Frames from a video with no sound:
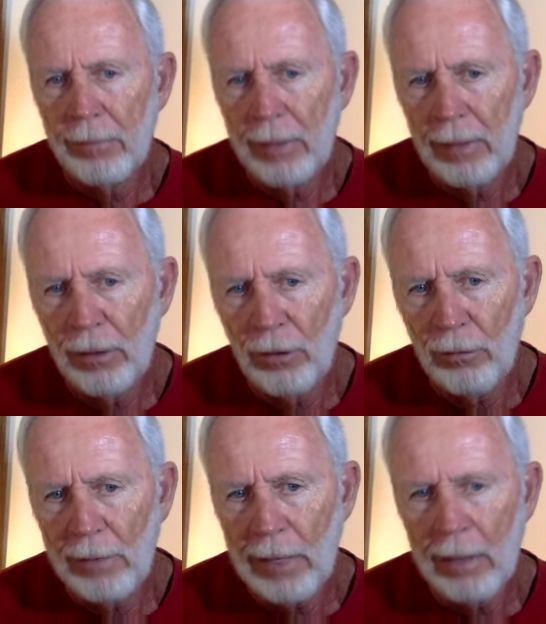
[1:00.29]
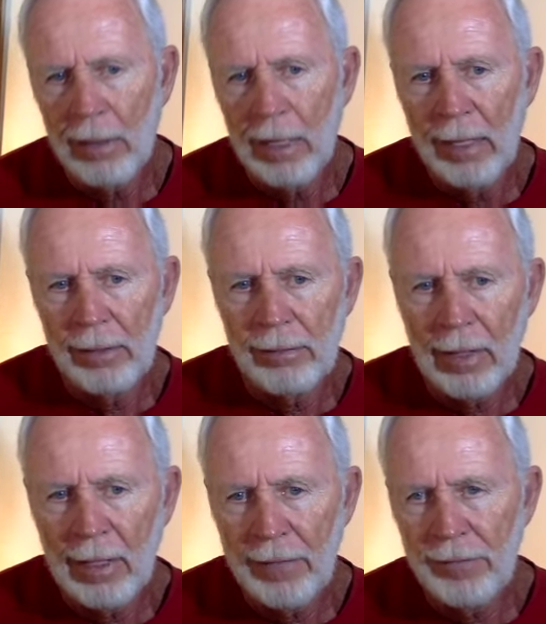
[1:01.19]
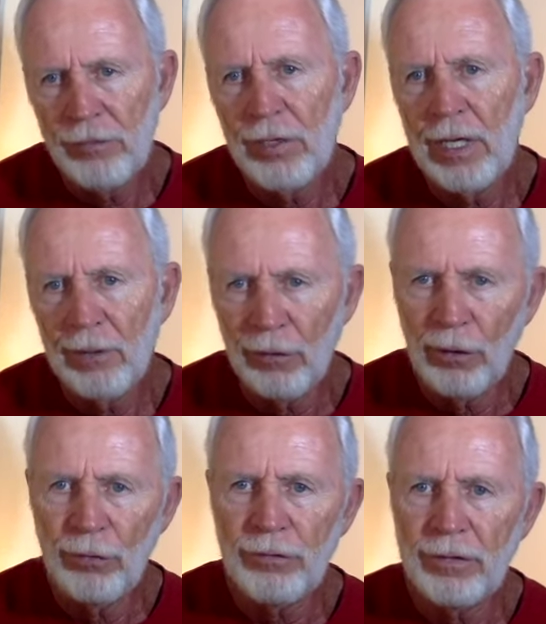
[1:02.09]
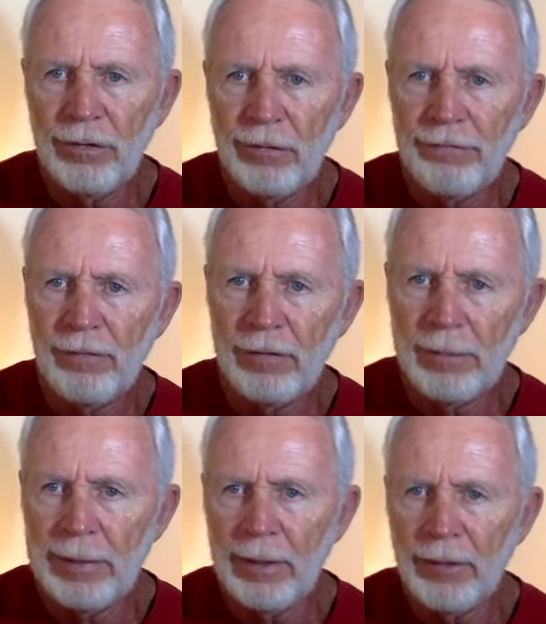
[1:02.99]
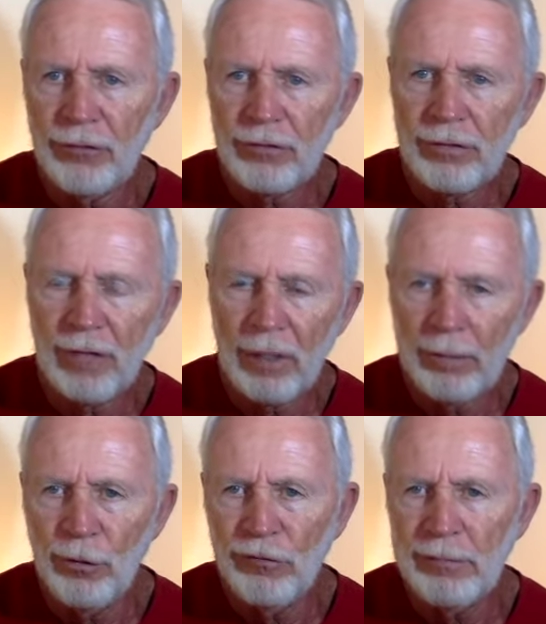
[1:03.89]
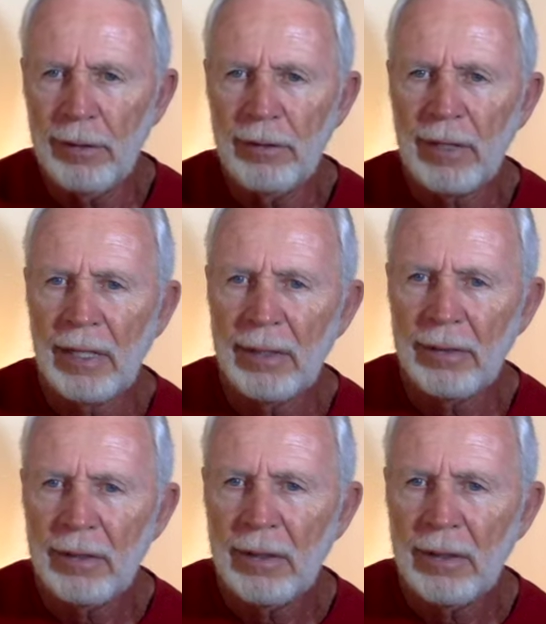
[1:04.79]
you know, my I had I had these heroes in the fundamentalist uh, movement, and